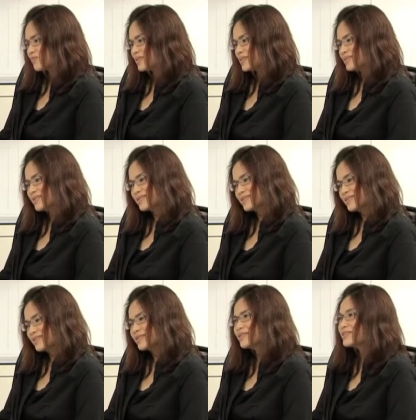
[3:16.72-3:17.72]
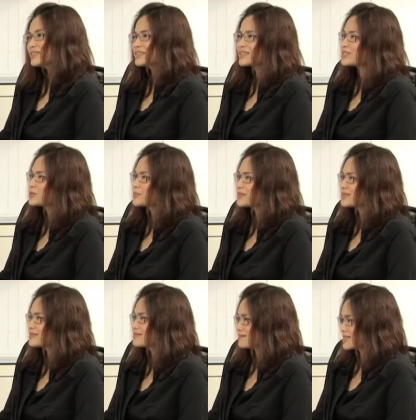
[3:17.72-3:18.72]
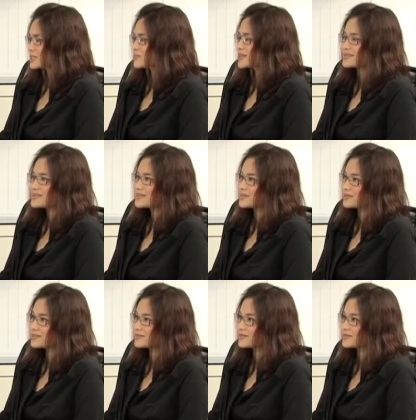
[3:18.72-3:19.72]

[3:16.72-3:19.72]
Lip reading: But still a little bit expensive.